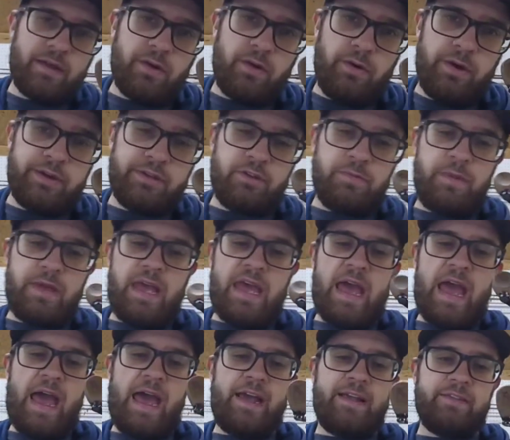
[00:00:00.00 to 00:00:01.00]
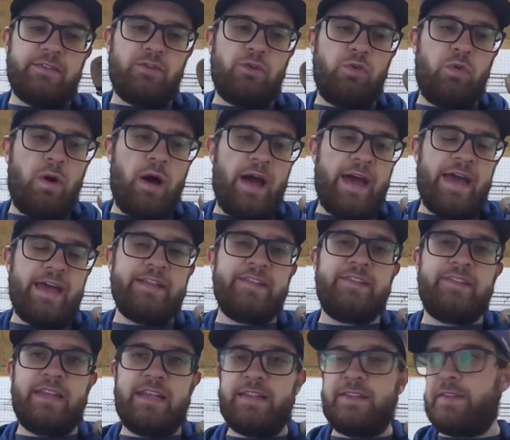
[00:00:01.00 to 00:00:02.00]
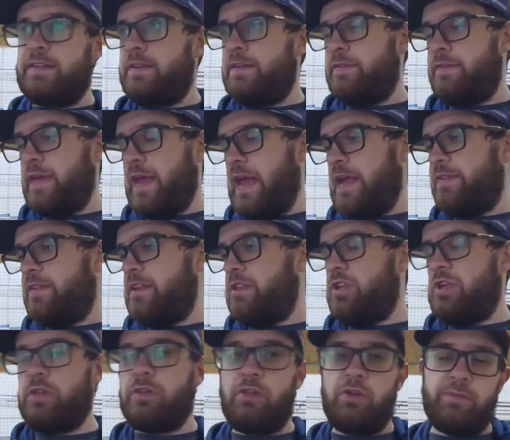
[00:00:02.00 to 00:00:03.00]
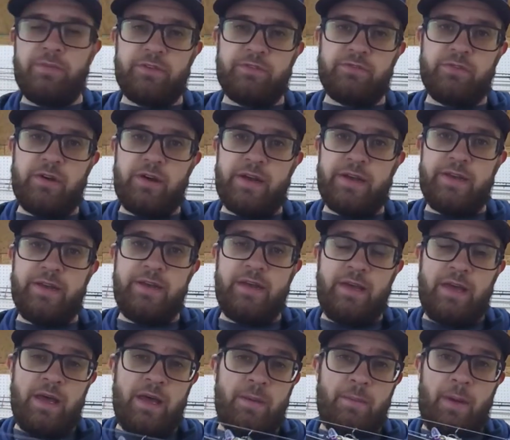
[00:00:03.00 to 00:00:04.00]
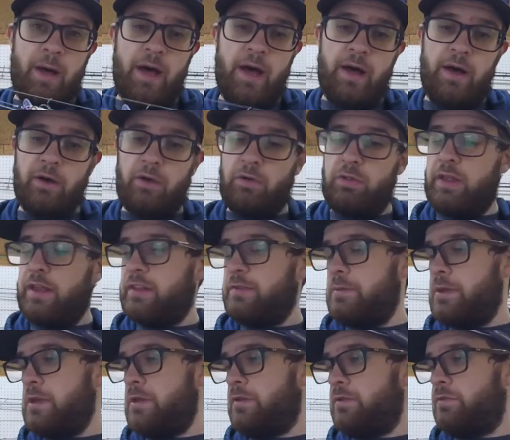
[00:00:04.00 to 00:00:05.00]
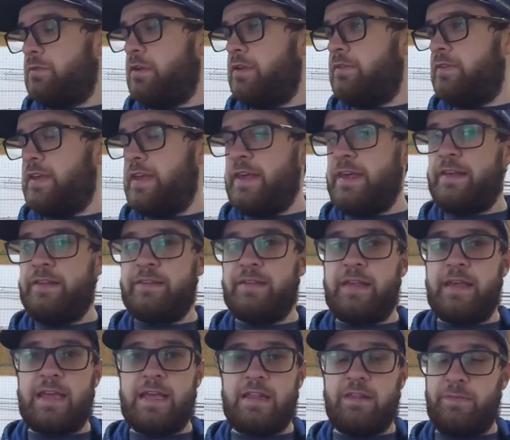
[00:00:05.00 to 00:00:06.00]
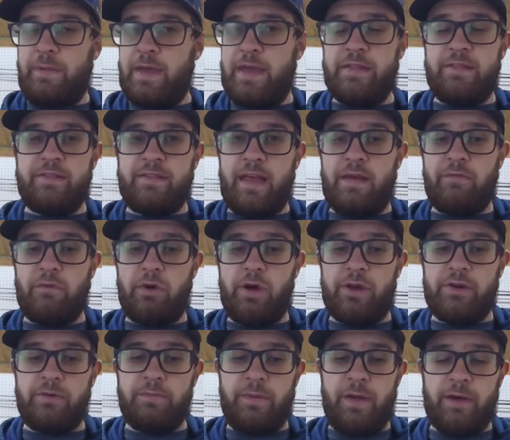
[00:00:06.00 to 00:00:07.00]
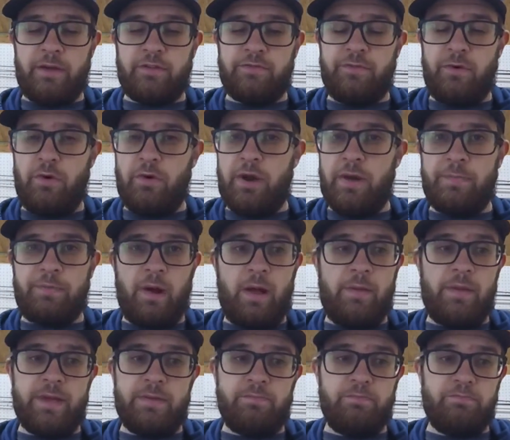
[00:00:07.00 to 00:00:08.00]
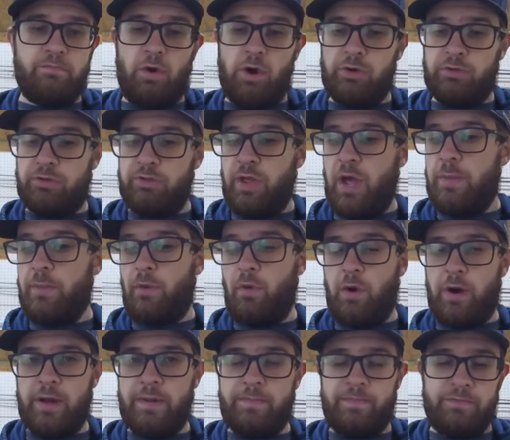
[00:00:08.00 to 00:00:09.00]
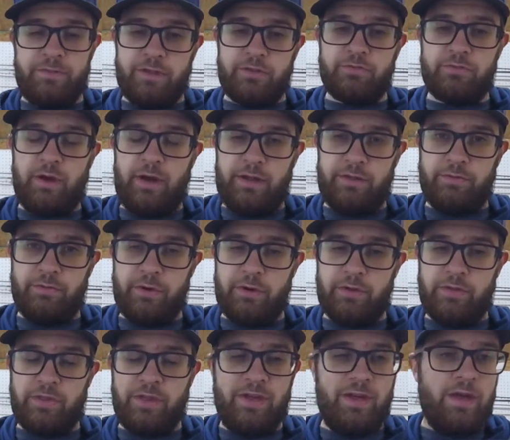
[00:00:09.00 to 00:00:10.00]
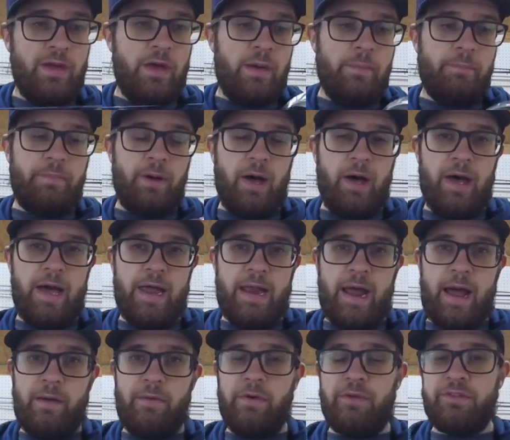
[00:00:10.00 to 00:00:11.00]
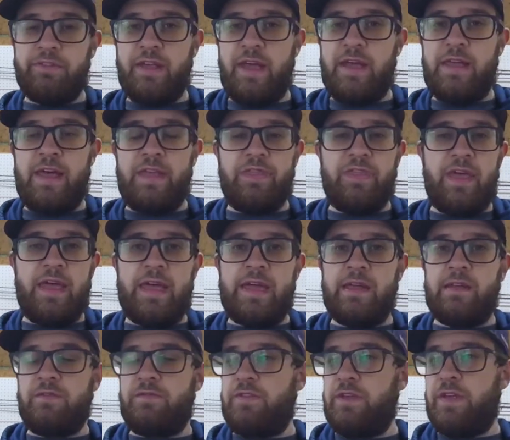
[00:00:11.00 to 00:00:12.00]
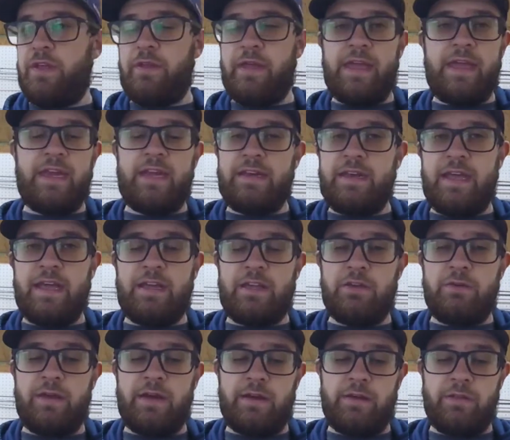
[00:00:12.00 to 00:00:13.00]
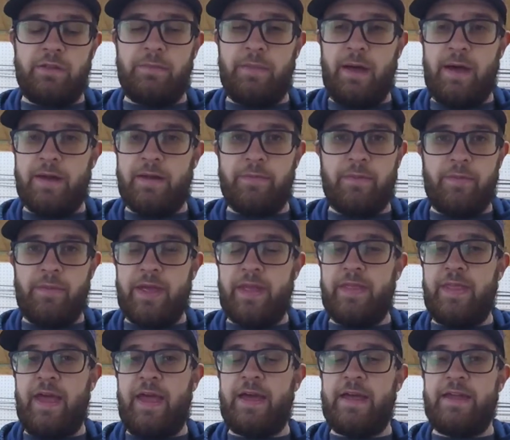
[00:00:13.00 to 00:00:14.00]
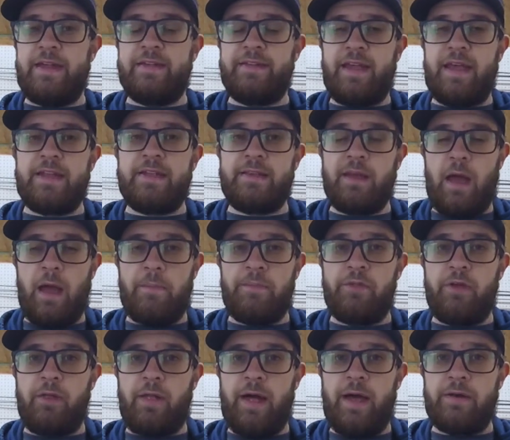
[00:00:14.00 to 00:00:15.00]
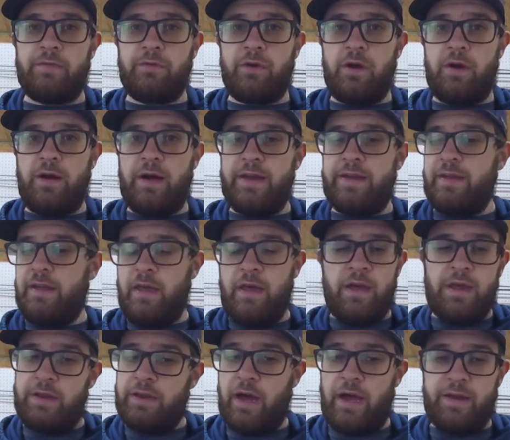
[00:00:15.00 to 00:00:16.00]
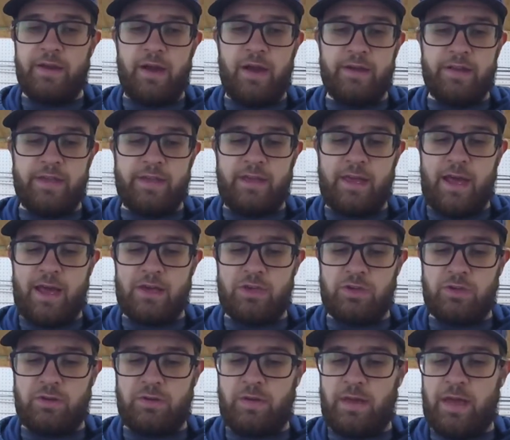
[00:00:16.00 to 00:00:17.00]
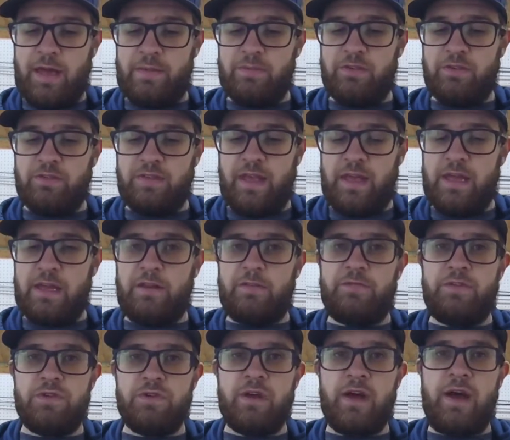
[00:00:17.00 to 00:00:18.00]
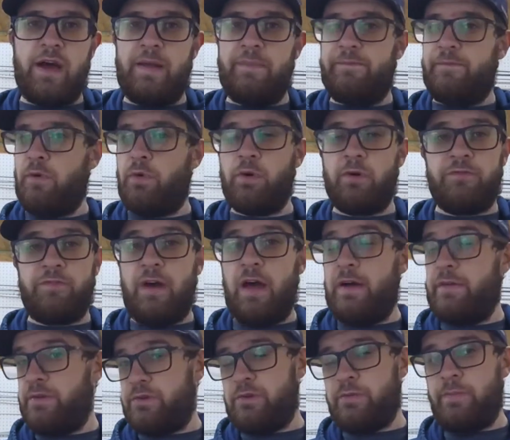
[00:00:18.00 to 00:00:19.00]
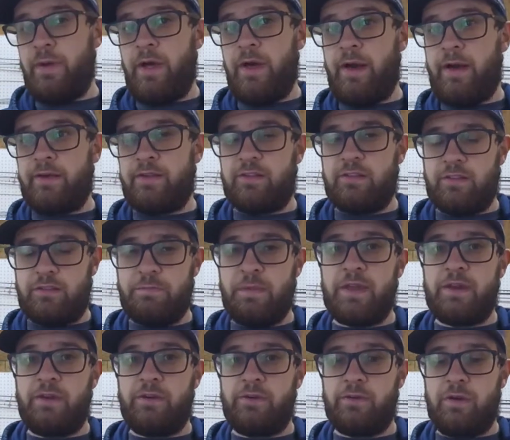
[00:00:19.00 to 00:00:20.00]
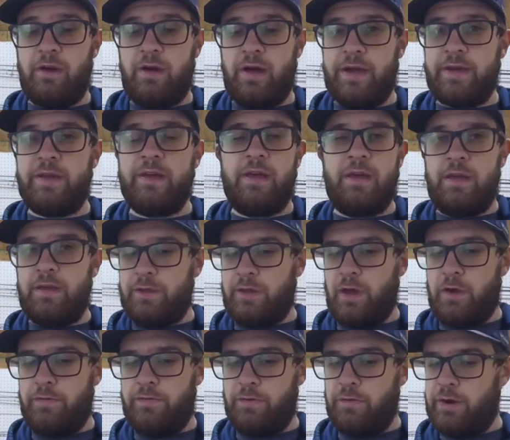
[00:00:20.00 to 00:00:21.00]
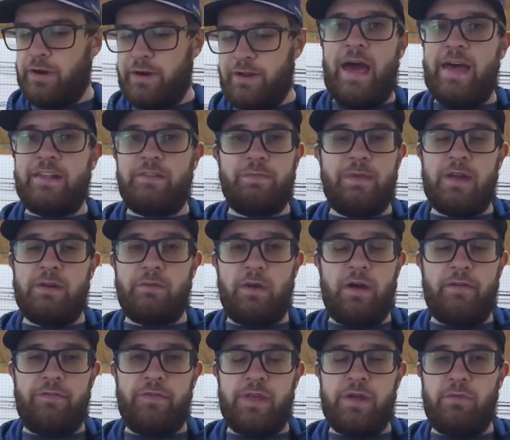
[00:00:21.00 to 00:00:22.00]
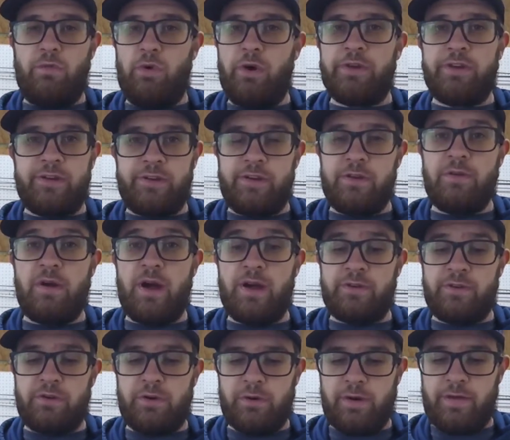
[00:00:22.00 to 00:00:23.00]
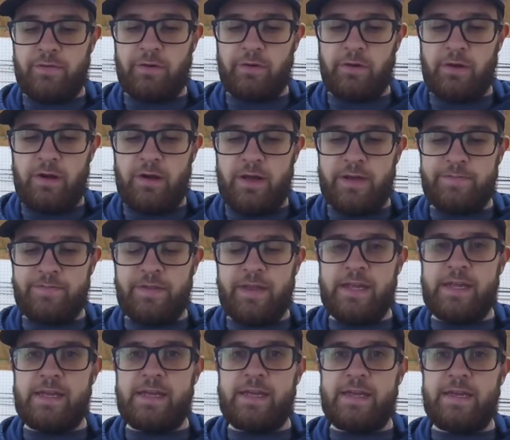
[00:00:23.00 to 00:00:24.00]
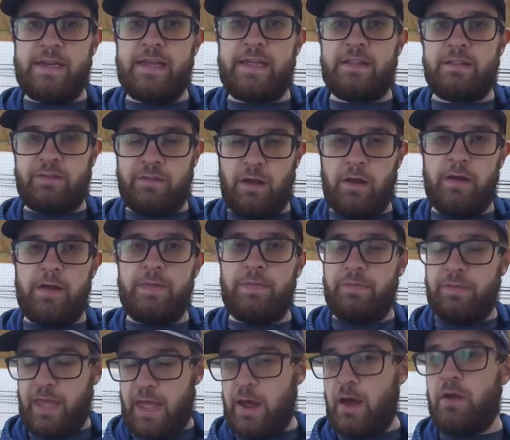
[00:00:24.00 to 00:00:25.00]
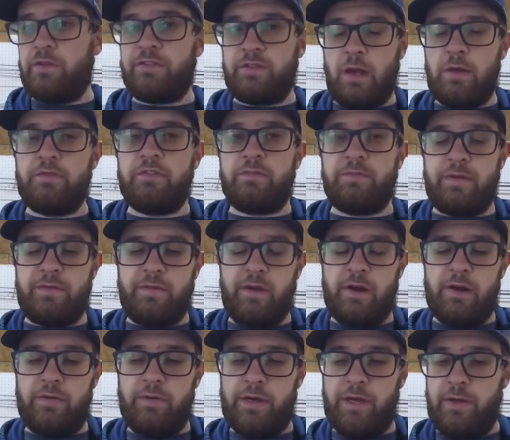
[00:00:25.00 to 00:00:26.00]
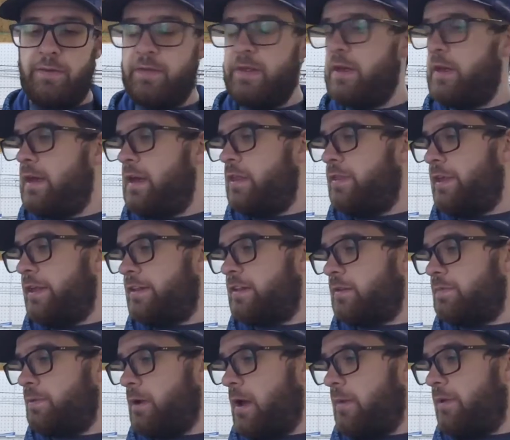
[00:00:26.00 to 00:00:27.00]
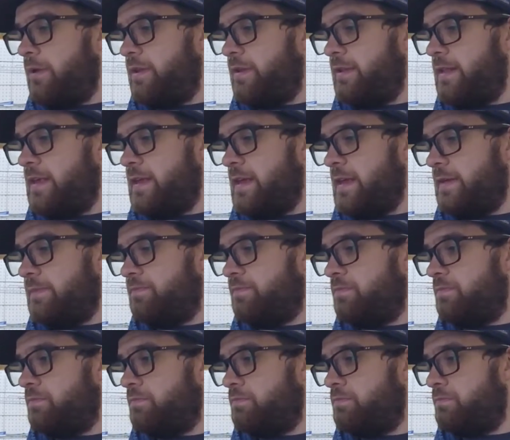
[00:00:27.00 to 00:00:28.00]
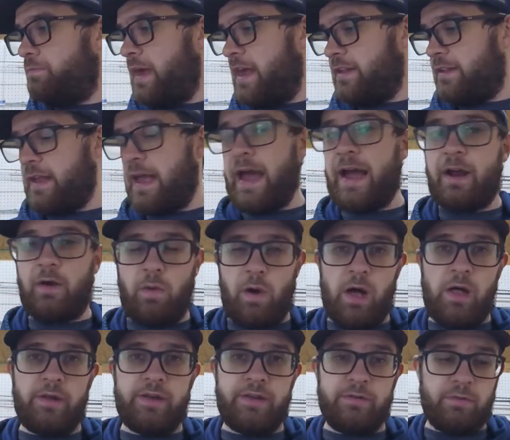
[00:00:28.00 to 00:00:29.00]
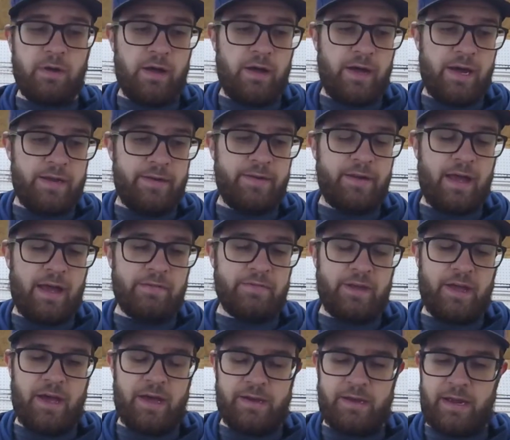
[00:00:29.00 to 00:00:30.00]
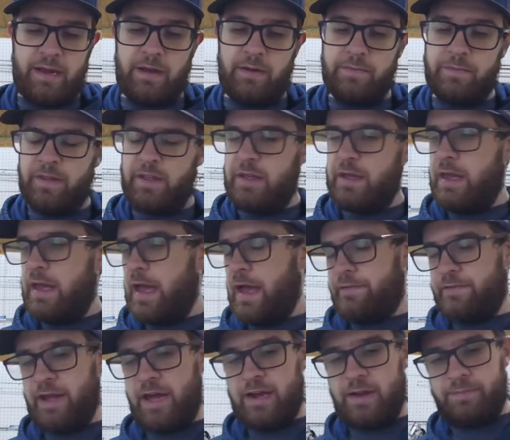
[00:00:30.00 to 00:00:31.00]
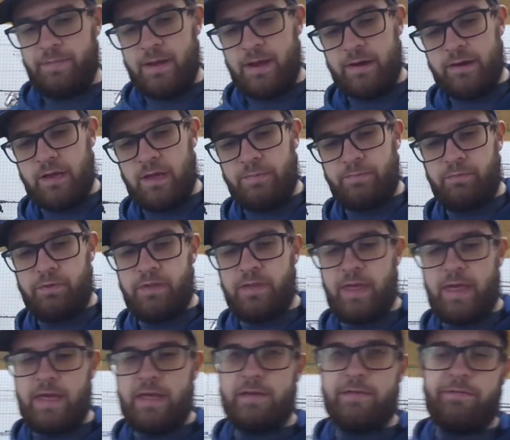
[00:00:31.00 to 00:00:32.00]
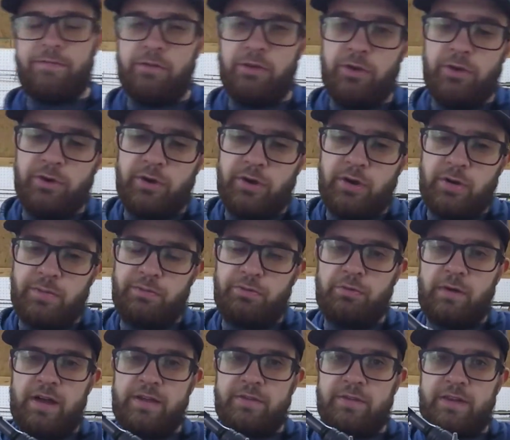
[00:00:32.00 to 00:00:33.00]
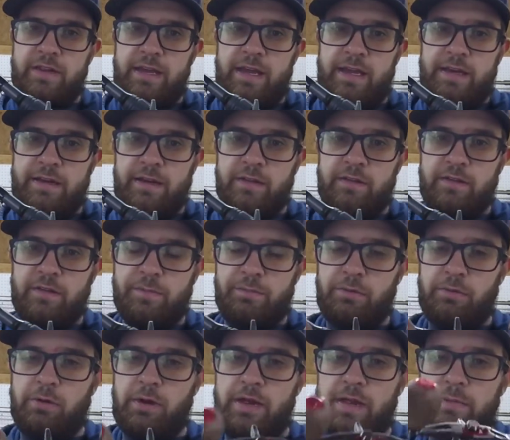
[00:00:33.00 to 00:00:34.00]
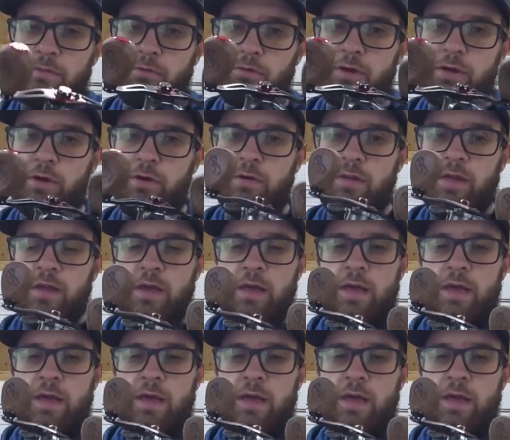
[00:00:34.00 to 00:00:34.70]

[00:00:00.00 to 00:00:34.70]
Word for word: going to be as quite as sensitive as a G Loomis rod. My uncle lets me use one of his. He's paid several $100s for it, probably worth double what this rod's worth. But I will say that thing can feel any nick you hit on the bottom. I mean, that is a top of the line rod. Not knocking Cashion. I'm just saying if you got $400 or $500 to spend on a rod, go for it. I spend roughly $100 to $200 on every rod, and they all service me very well. This is probably the best high quality rod I've got now. I've got it paired up with a Pflueger President Supreme reel.